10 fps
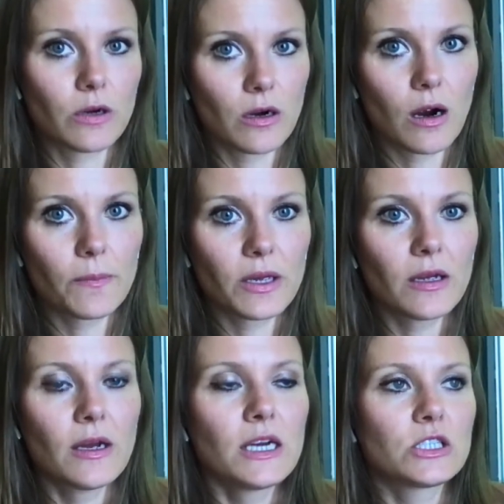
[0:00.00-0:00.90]
copy
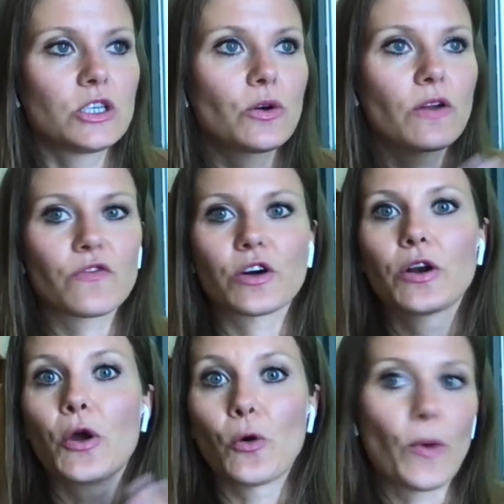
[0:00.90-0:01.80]
to
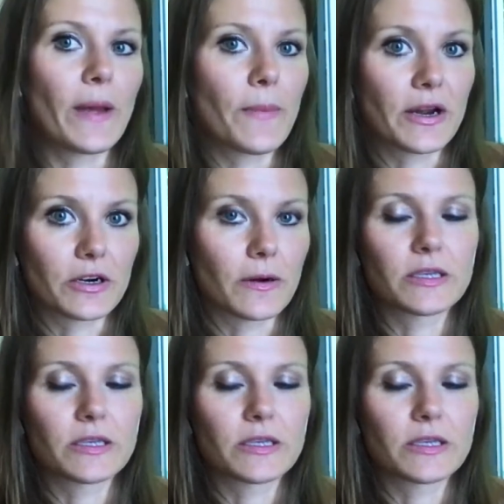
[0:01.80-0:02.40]
convert way better,